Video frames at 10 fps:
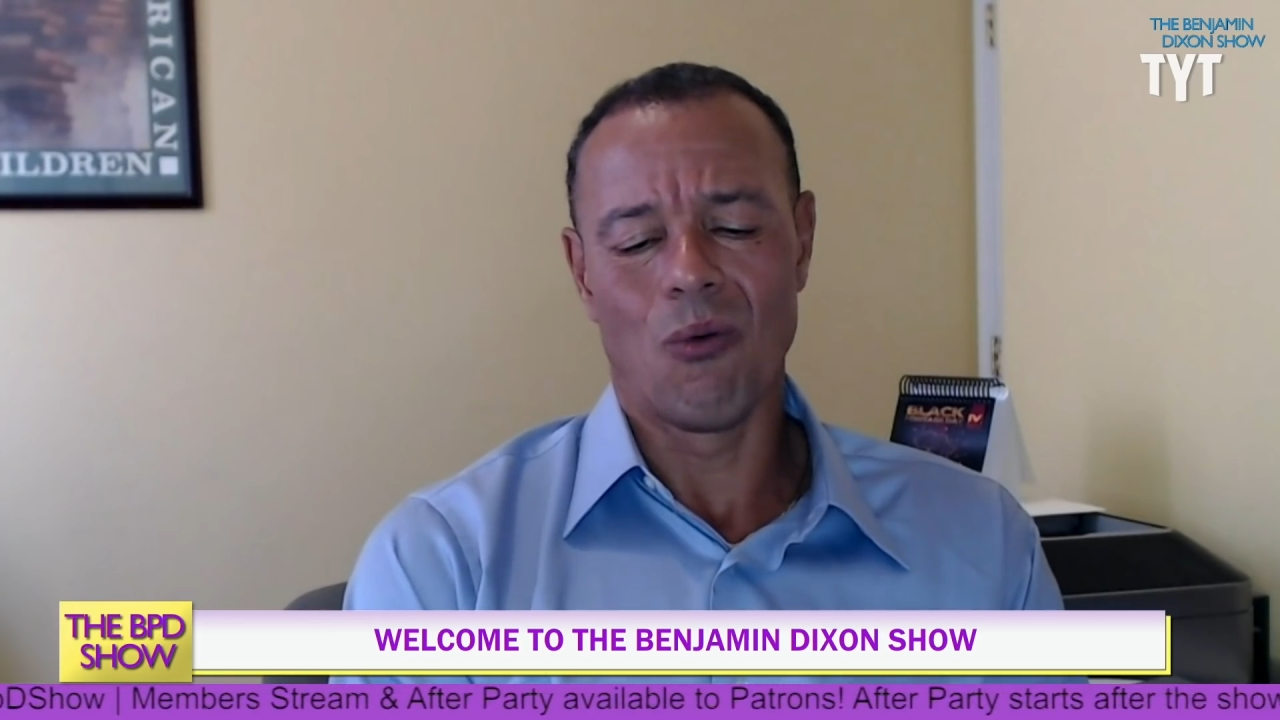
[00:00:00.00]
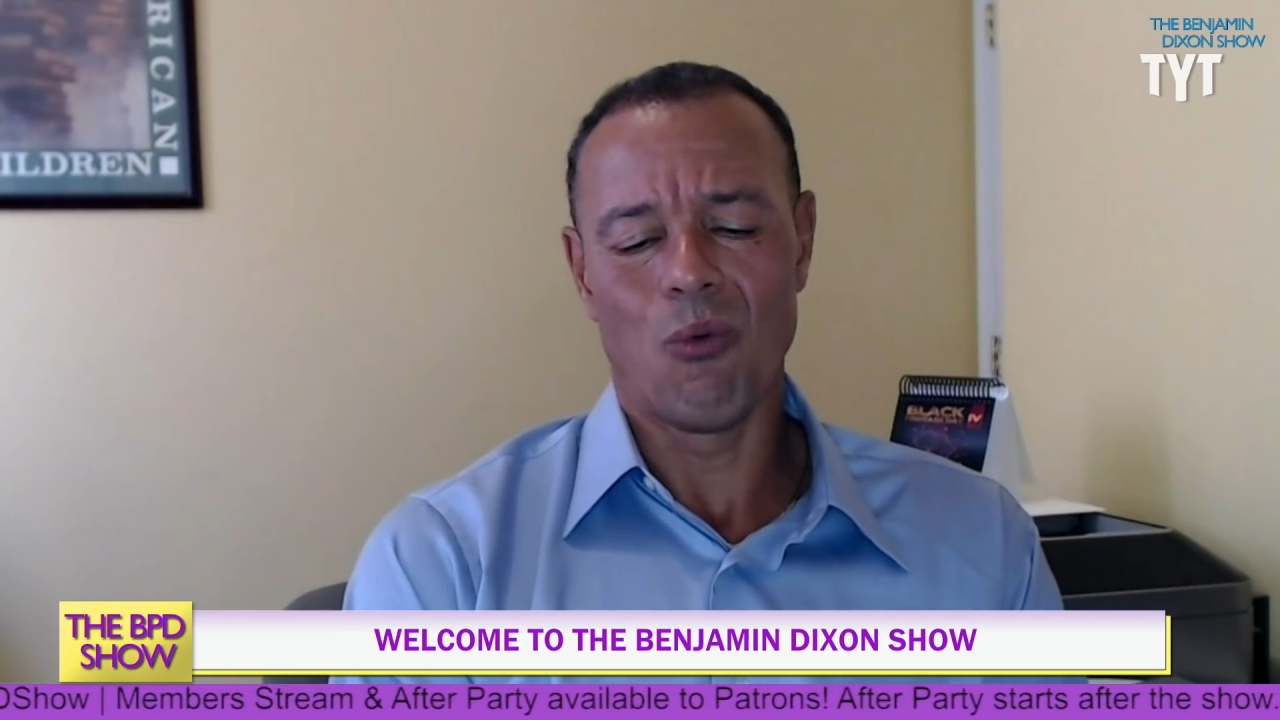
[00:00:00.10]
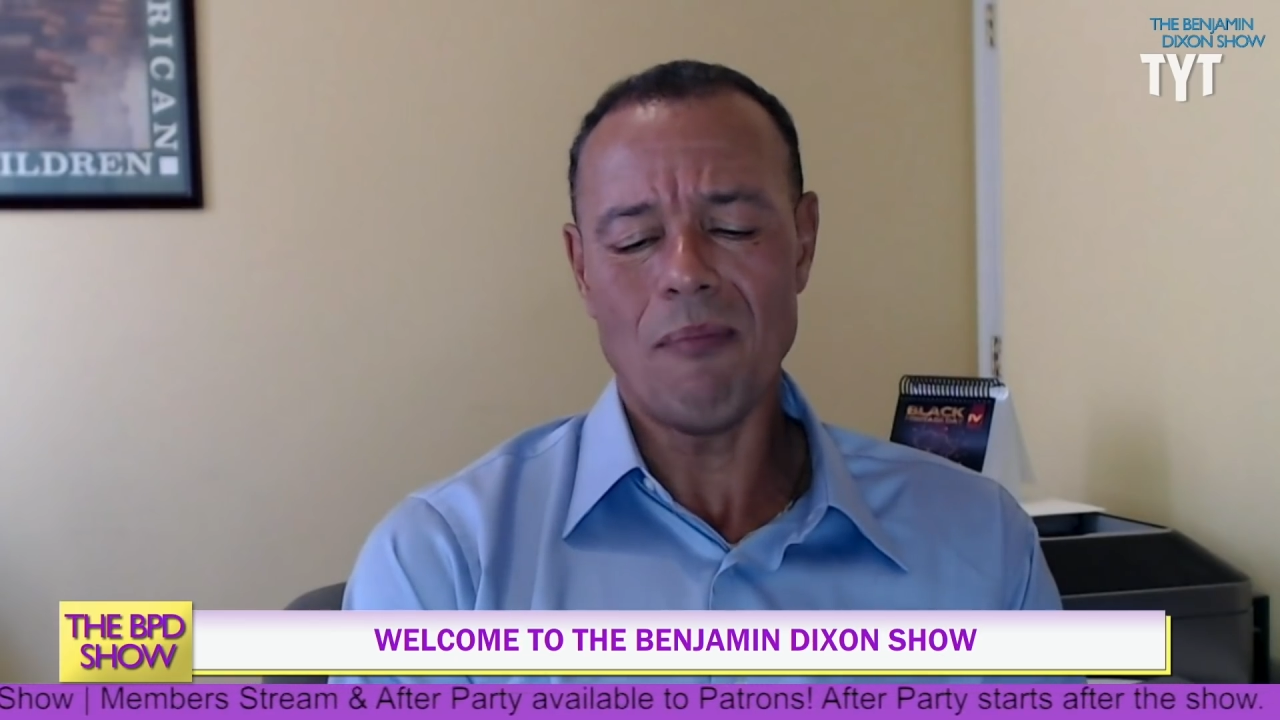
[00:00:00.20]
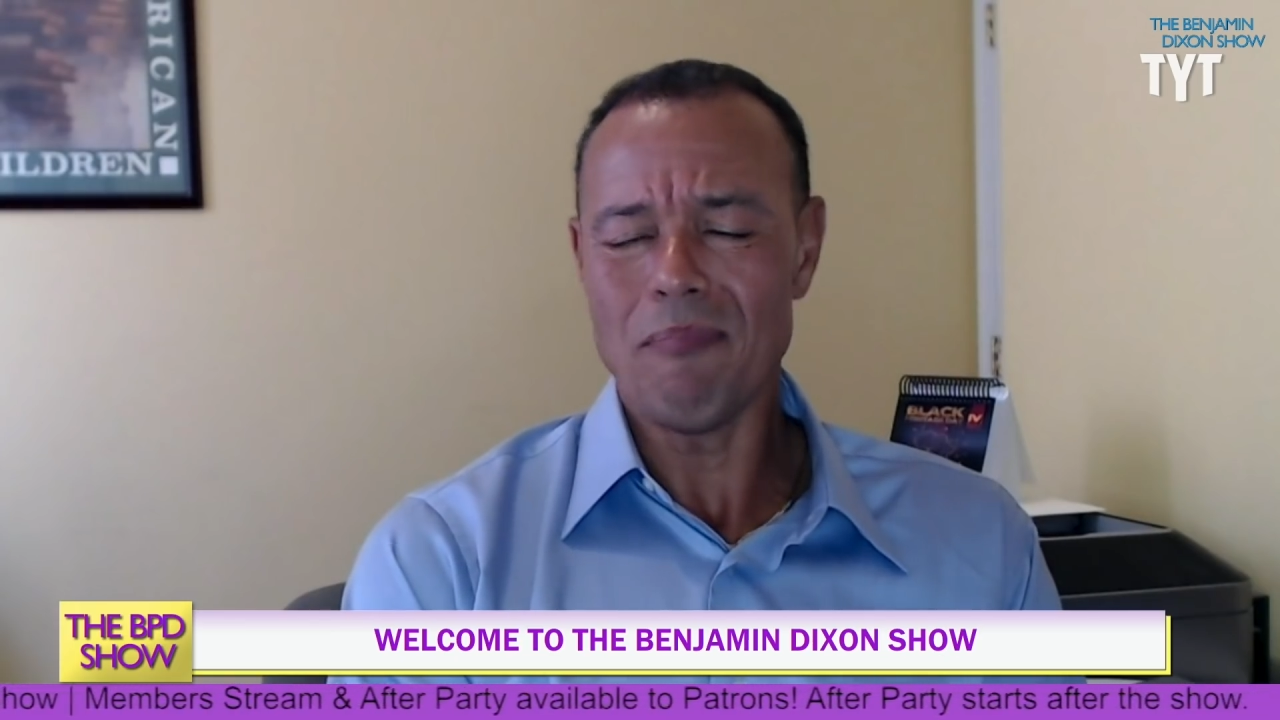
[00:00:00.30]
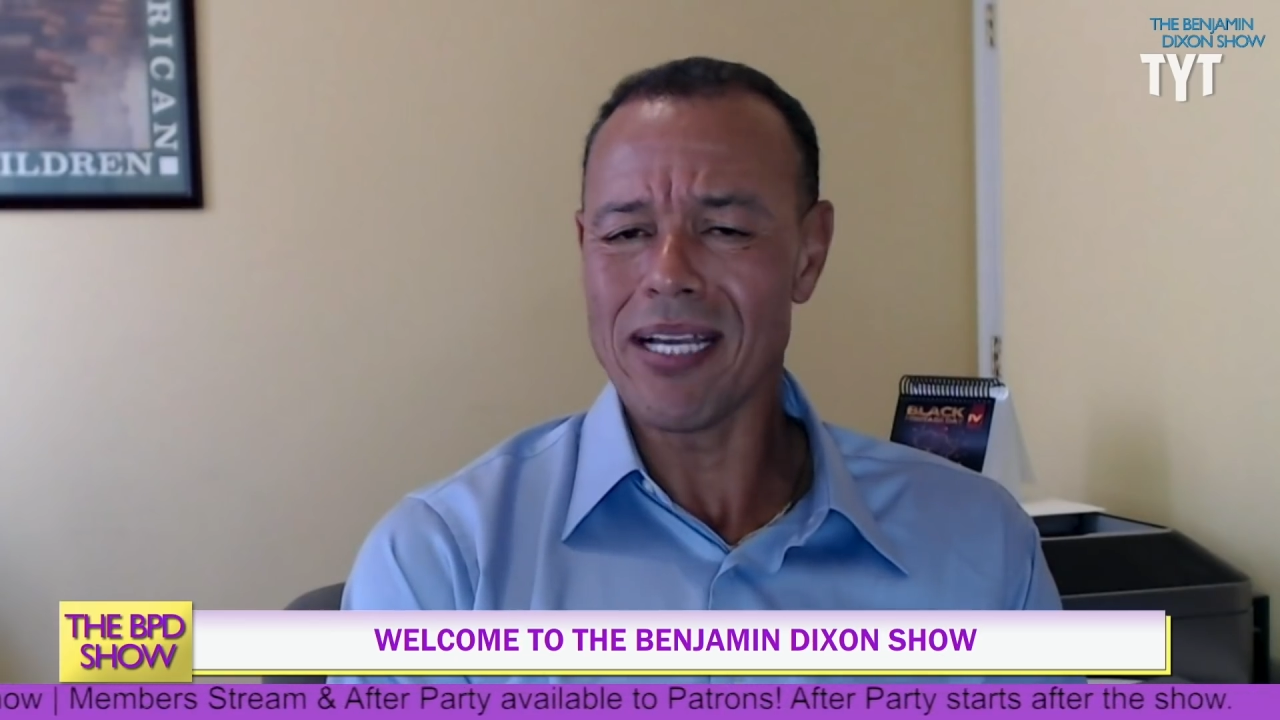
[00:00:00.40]

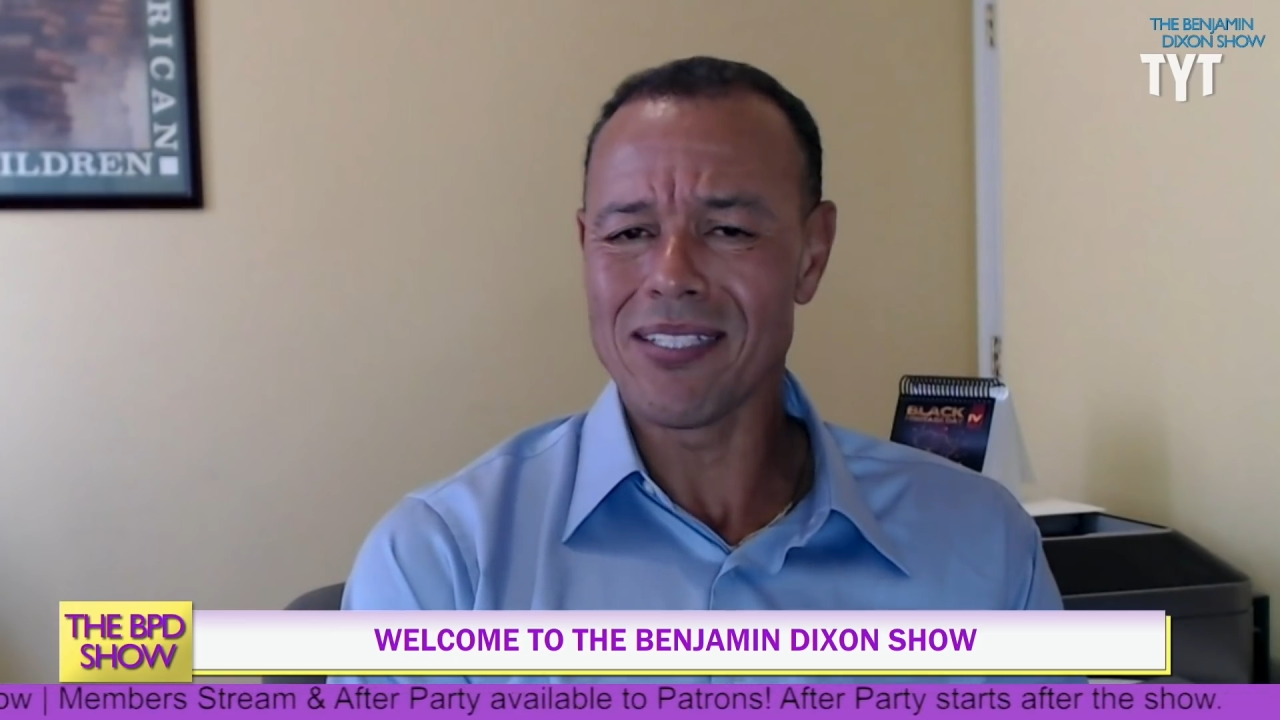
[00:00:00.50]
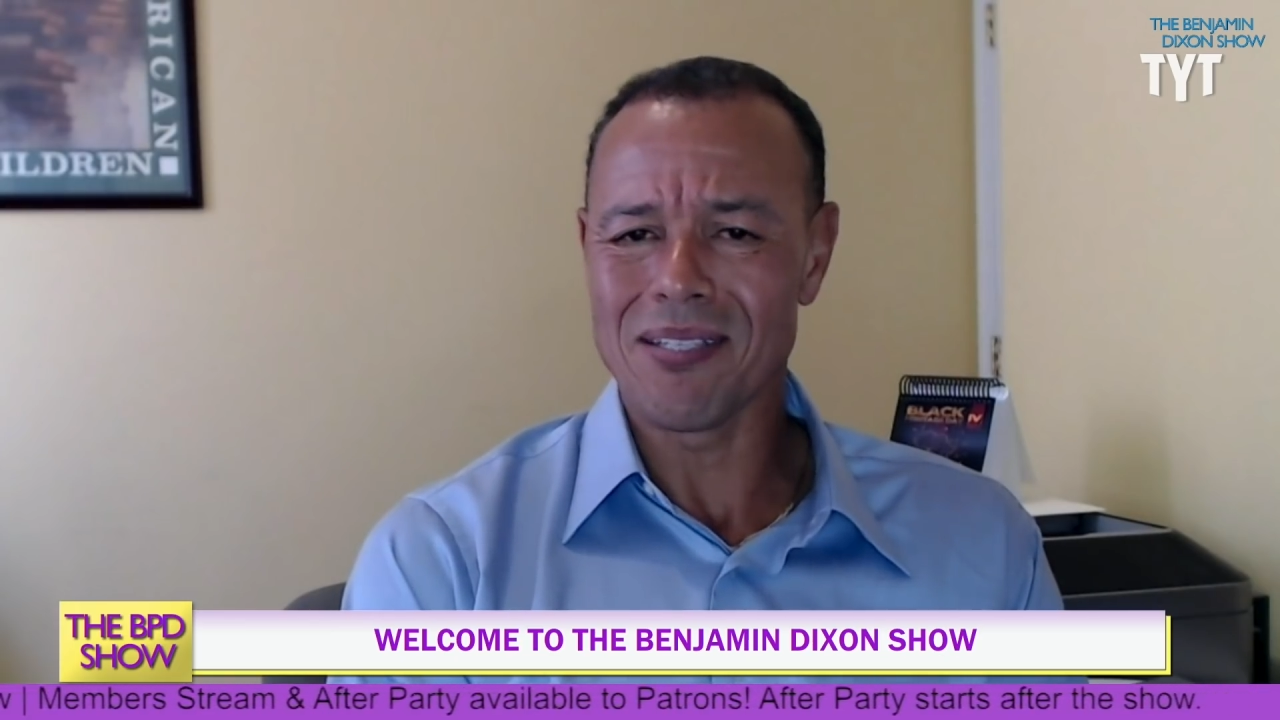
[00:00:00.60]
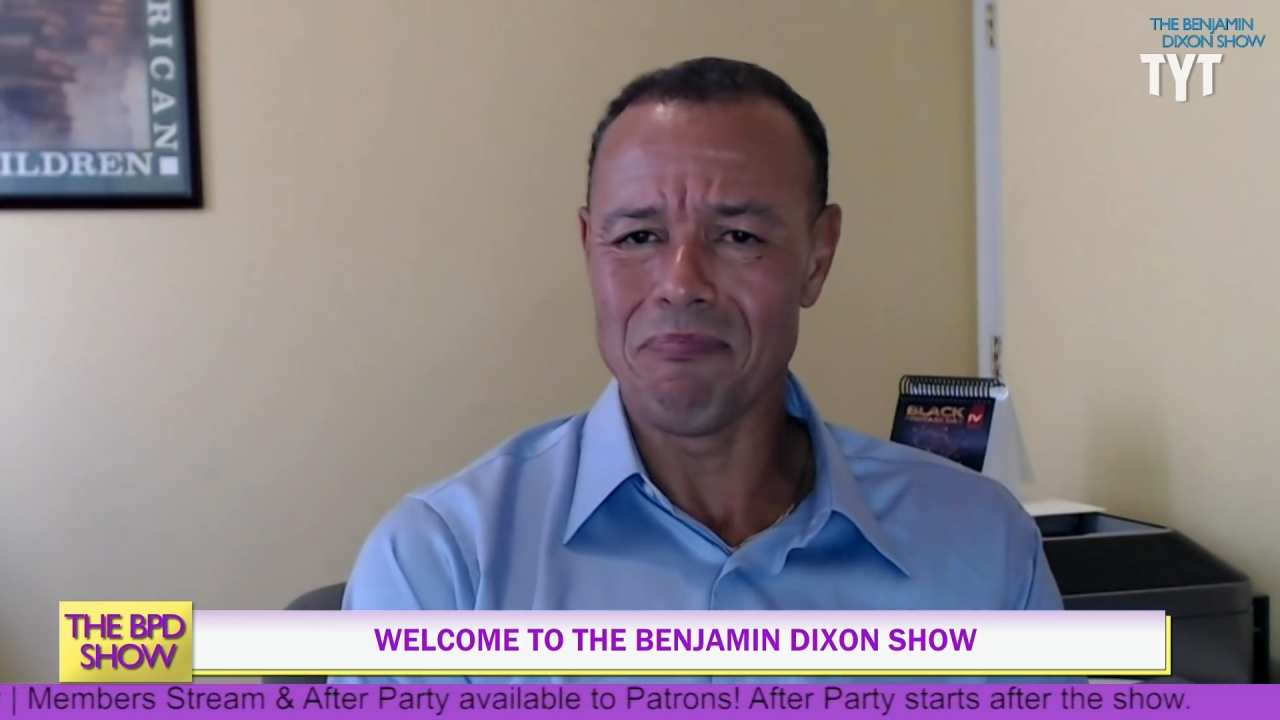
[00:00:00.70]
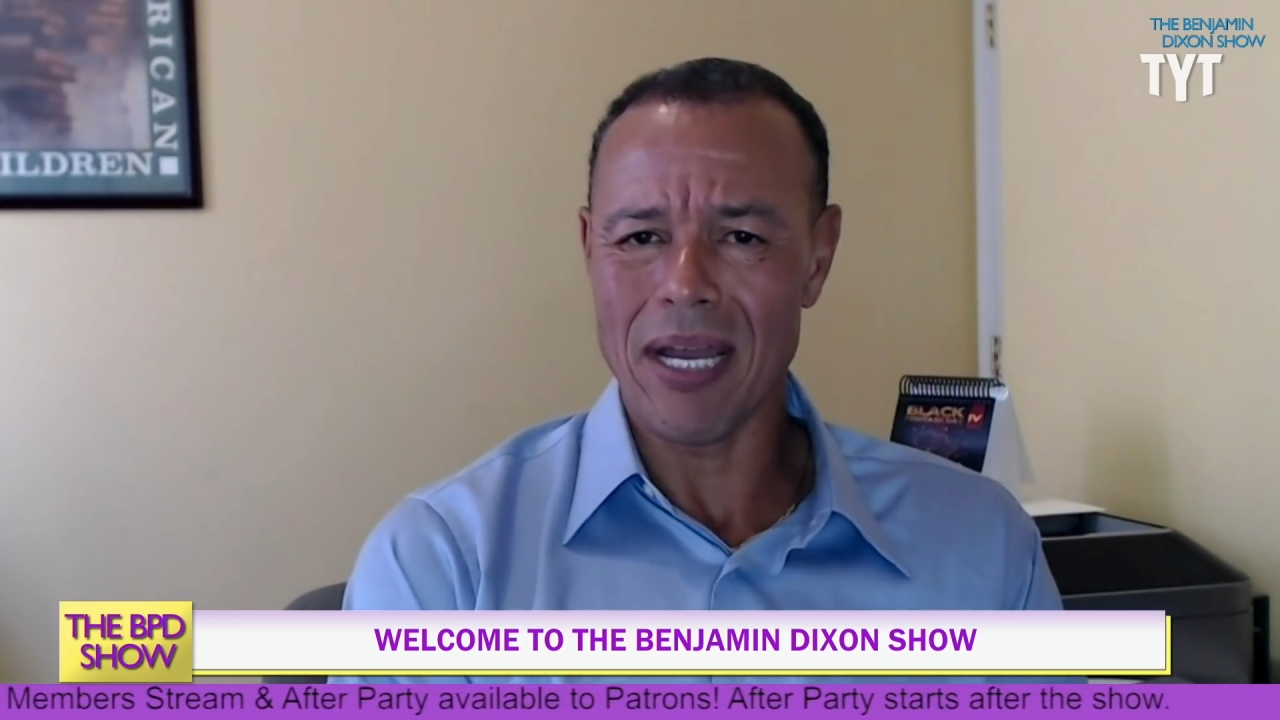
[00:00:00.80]
what makes a